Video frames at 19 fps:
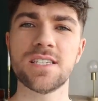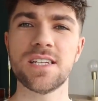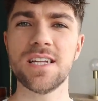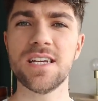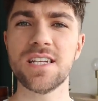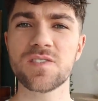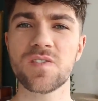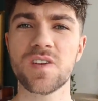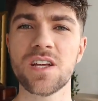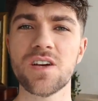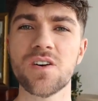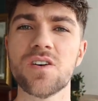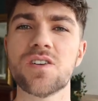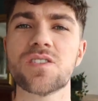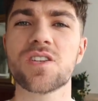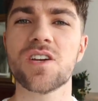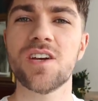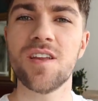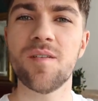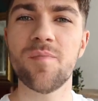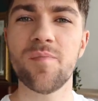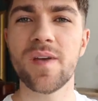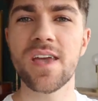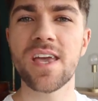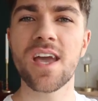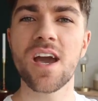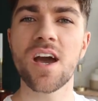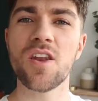Today's video is going to
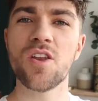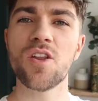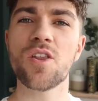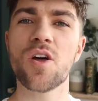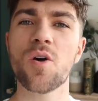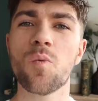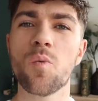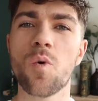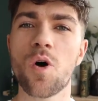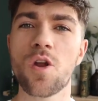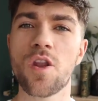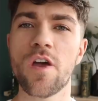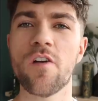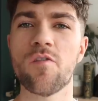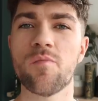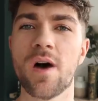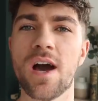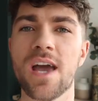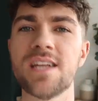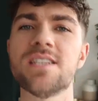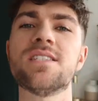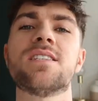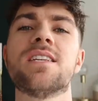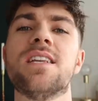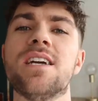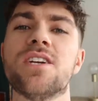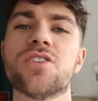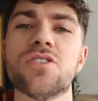be another one of my
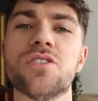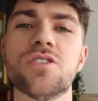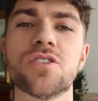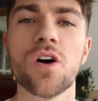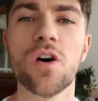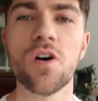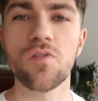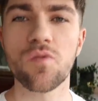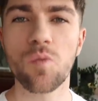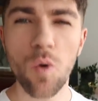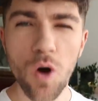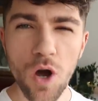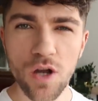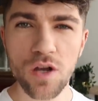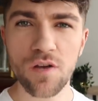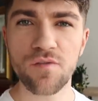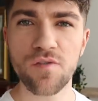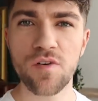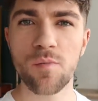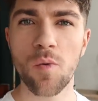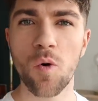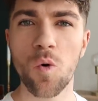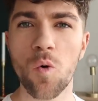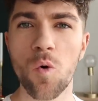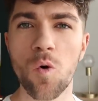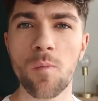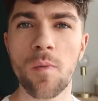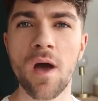installations of working from
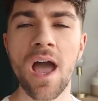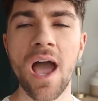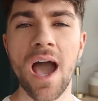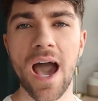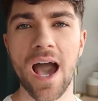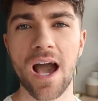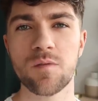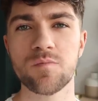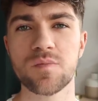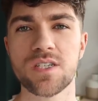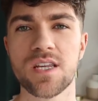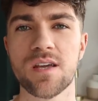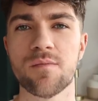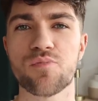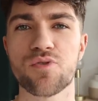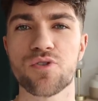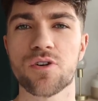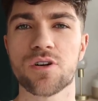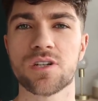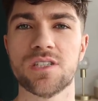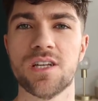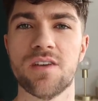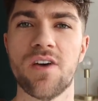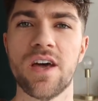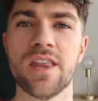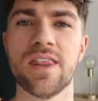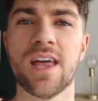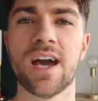home, how I'm staying
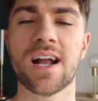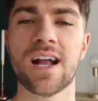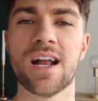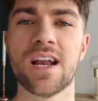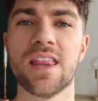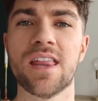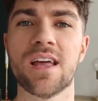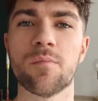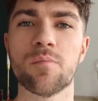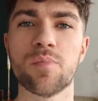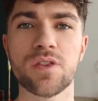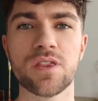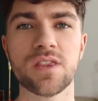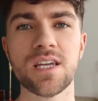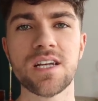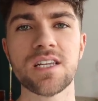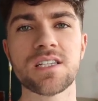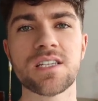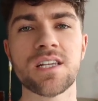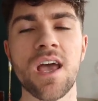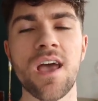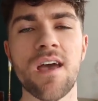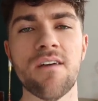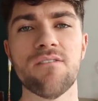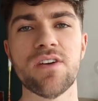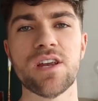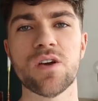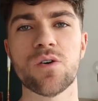productive and that kind of thing. But this
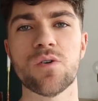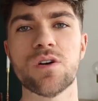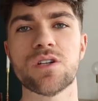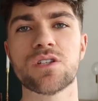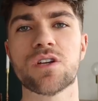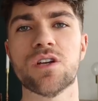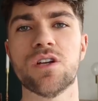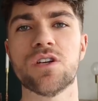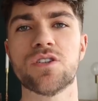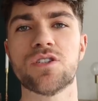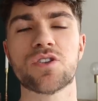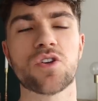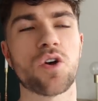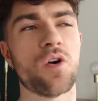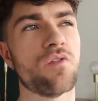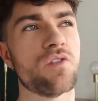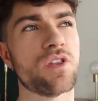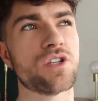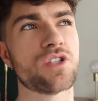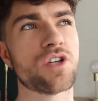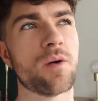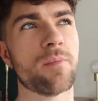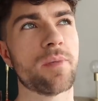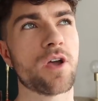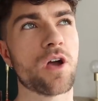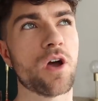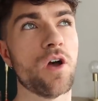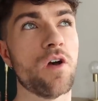video is going to cover the
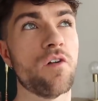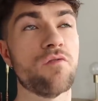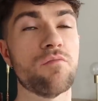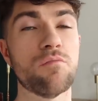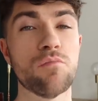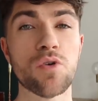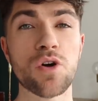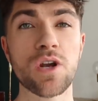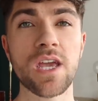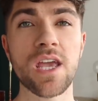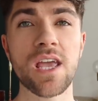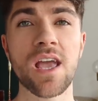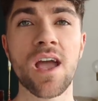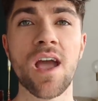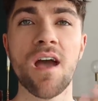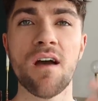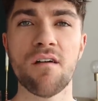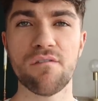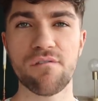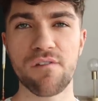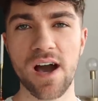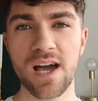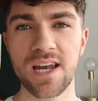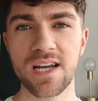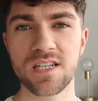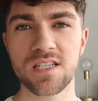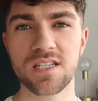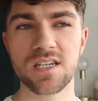topic of money,
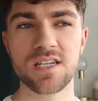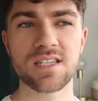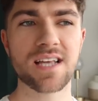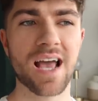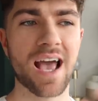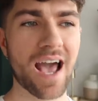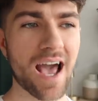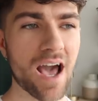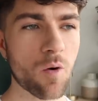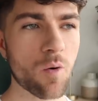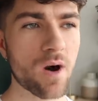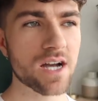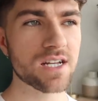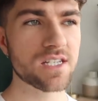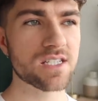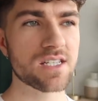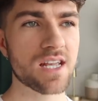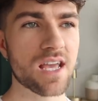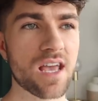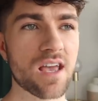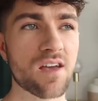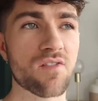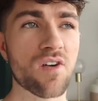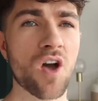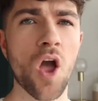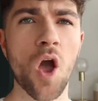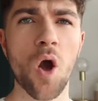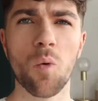finances, how I
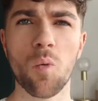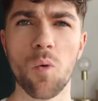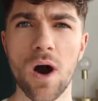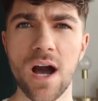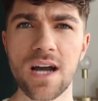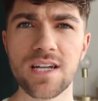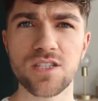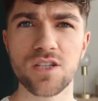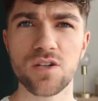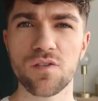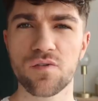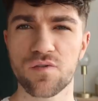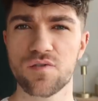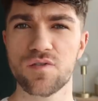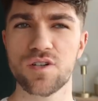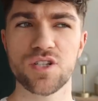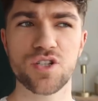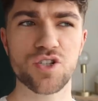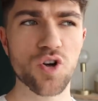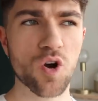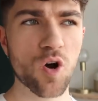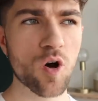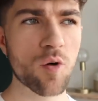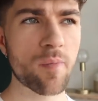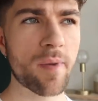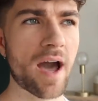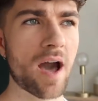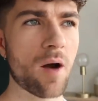save, what I do for a
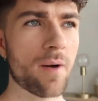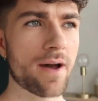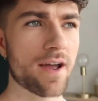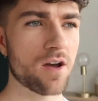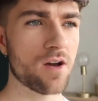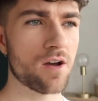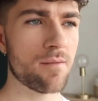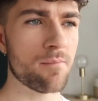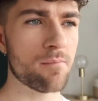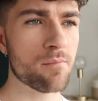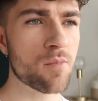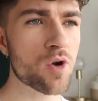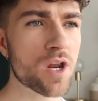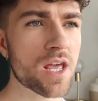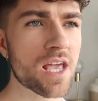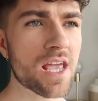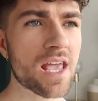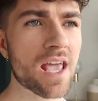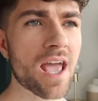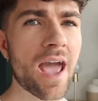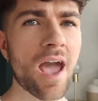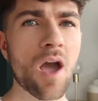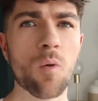job, how I earn money,